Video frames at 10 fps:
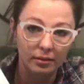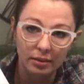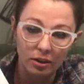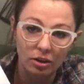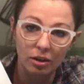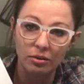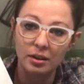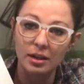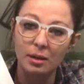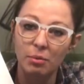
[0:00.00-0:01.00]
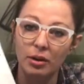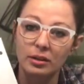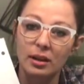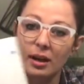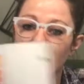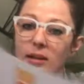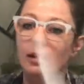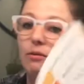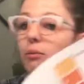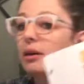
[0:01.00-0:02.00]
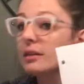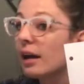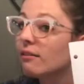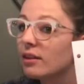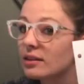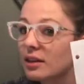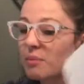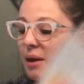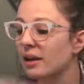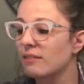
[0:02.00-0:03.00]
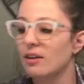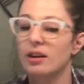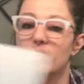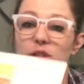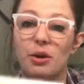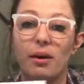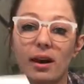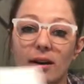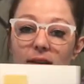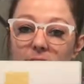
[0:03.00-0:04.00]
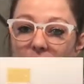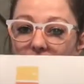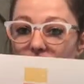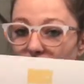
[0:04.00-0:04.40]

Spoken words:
such an OCD person, I didn't even want to have this on the back of it, so I scanned